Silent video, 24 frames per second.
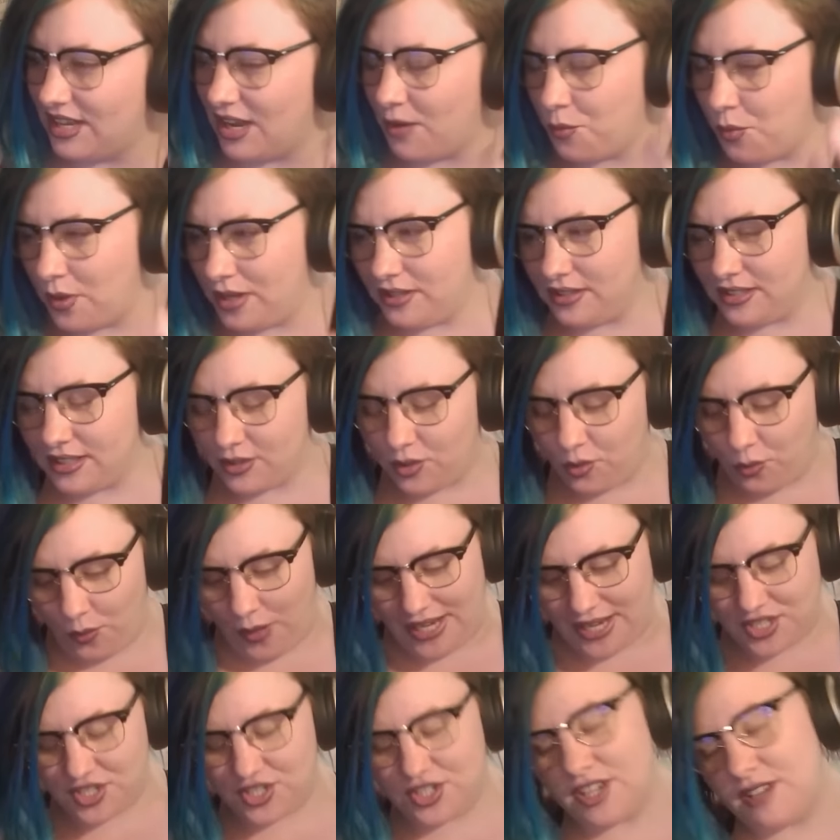will the
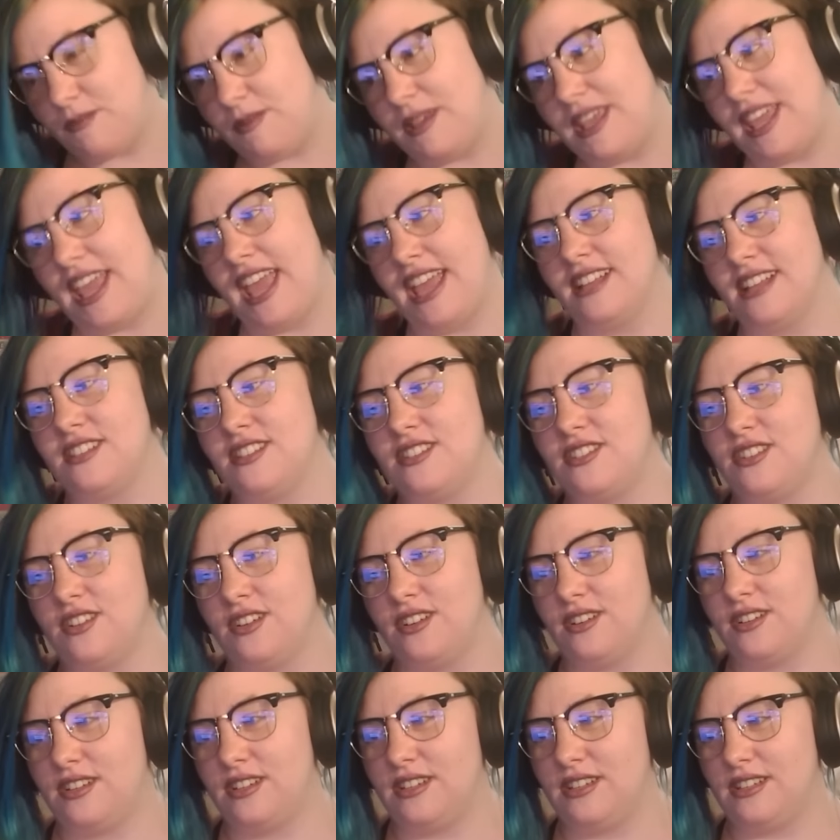question be
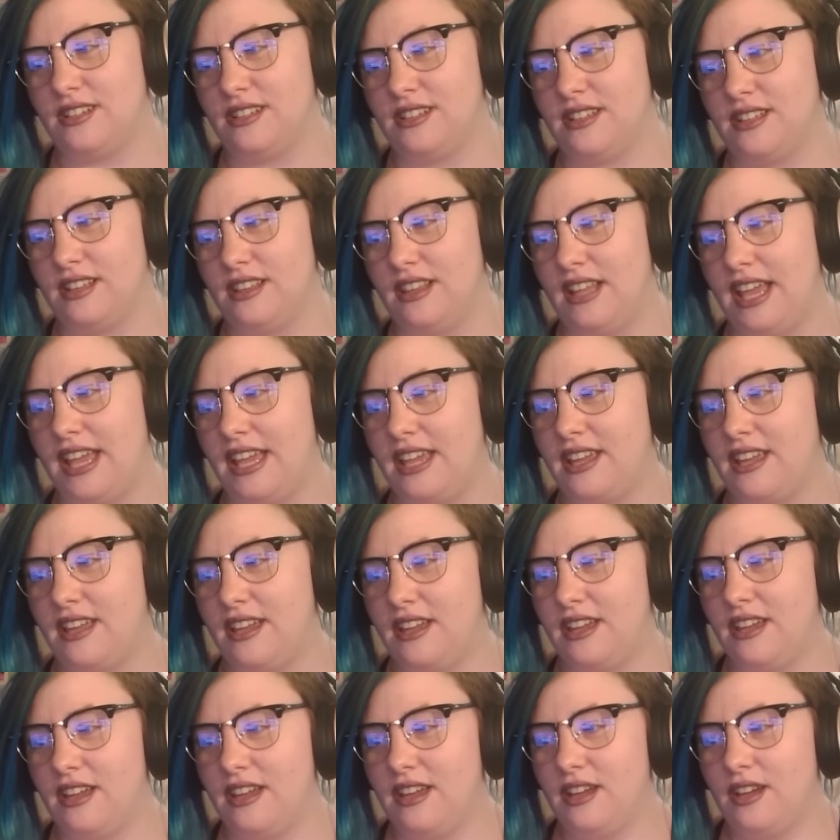answered, like,
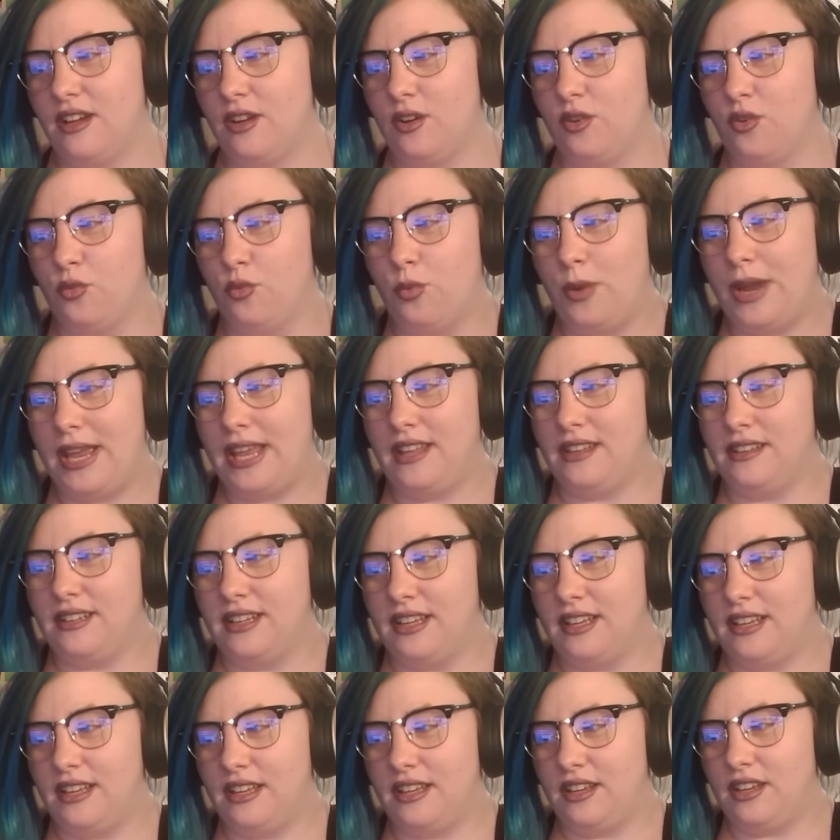
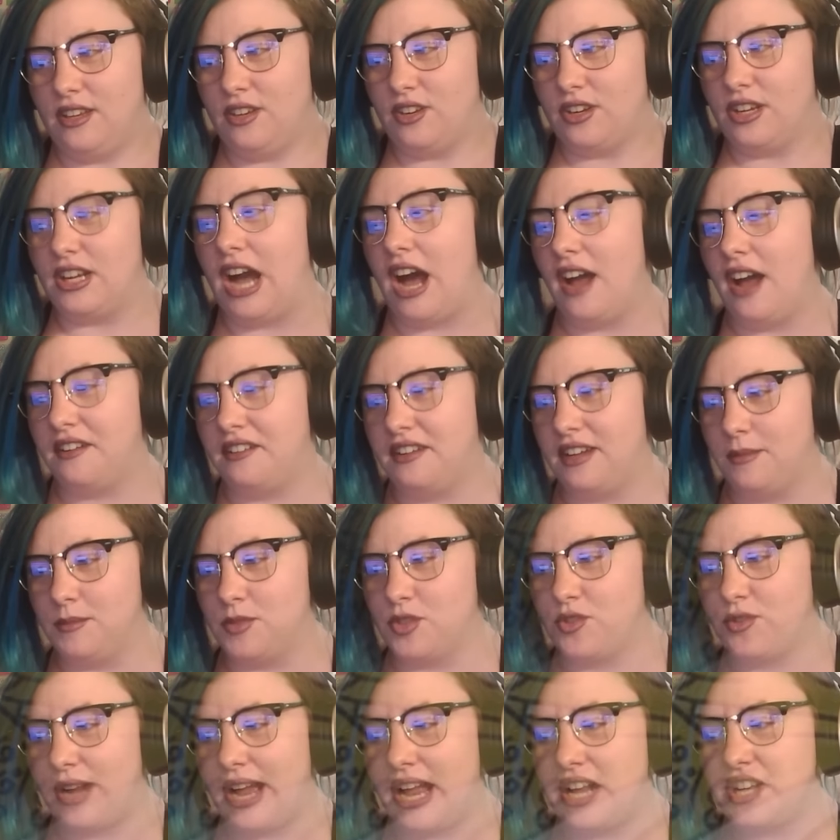when your God
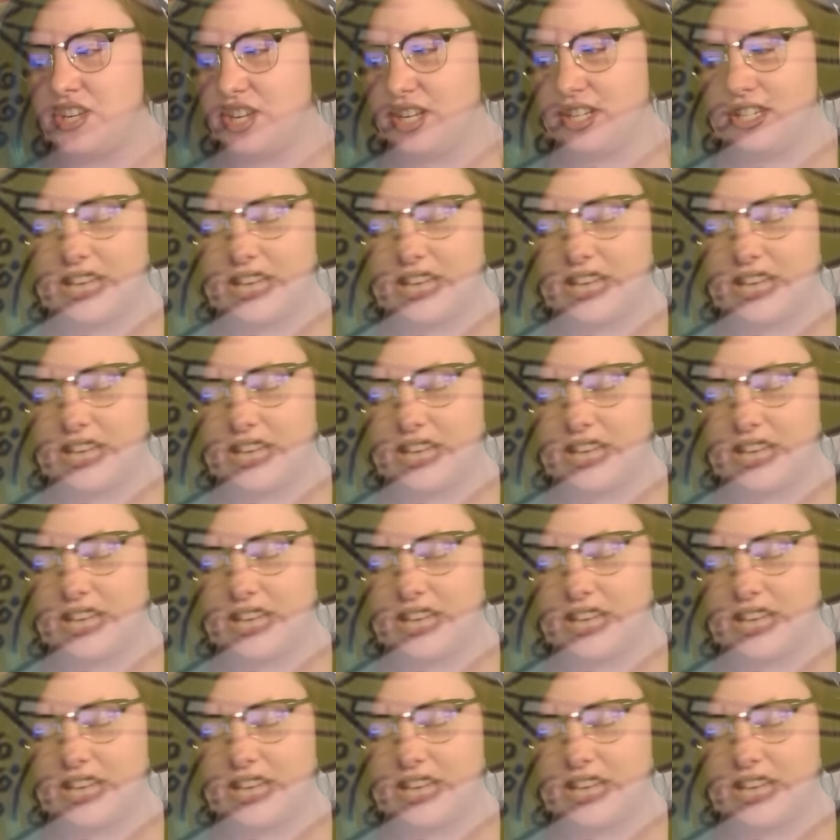comes crashing